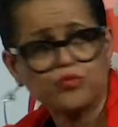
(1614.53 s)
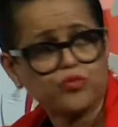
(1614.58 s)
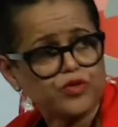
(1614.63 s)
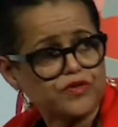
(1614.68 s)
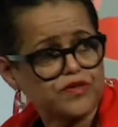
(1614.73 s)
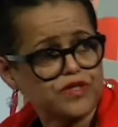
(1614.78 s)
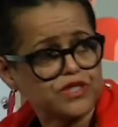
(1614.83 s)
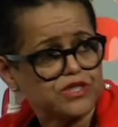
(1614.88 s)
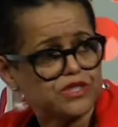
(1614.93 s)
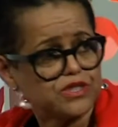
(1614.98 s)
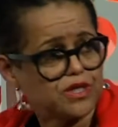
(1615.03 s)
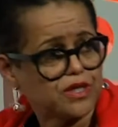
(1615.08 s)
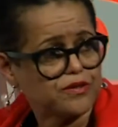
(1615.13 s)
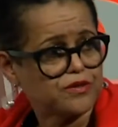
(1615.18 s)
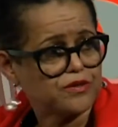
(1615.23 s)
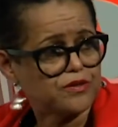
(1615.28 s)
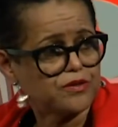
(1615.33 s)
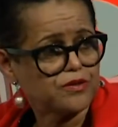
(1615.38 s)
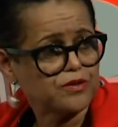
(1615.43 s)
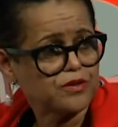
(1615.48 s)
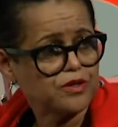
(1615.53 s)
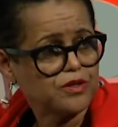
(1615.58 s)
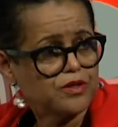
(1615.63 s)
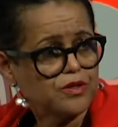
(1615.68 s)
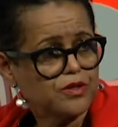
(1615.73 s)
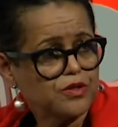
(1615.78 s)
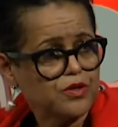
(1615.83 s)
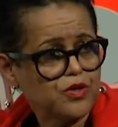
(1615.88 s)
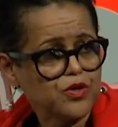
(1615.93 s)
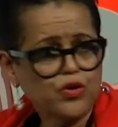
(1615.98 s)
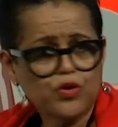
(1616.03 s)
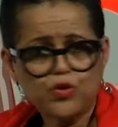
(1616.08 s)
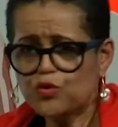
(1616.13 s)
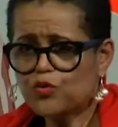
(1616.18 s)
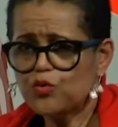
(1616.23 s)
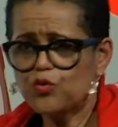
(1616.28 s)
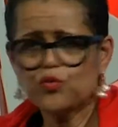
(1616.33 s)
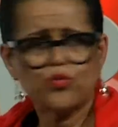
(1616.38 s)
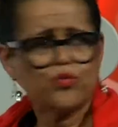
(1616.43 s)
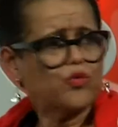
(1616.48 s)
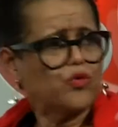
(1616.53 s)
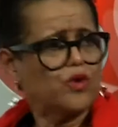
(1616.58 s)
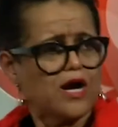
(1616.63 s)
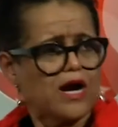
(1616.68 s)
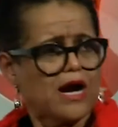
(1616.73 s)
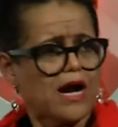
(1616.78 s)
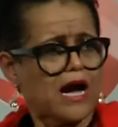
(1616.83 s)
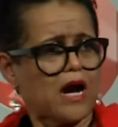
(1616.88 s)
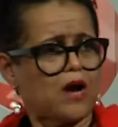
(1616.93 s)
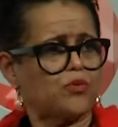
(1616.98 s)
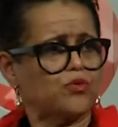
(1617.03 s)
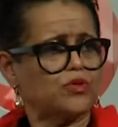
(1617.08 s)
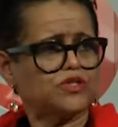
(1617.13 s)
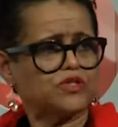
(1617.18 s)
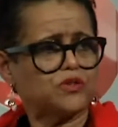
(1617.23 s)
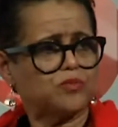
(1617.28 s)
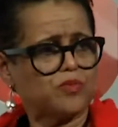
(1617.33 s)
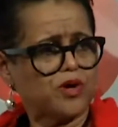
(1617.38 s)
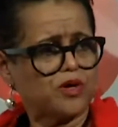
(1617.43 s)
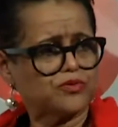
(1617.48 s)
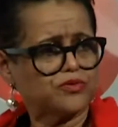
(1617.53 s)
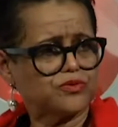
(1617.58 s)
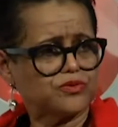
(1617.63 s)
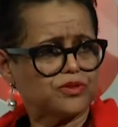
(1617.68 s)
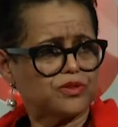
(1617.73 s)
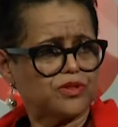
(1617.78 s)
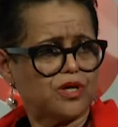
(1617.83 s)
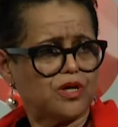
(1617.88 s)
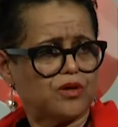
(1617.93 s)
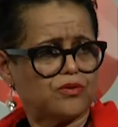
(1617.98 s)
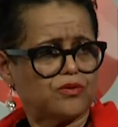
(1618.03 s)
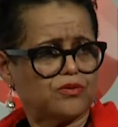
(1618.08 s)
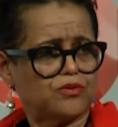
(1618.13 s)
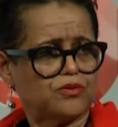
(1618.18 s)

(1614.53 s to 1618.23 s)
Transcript: it with each other, how are we supposed to know?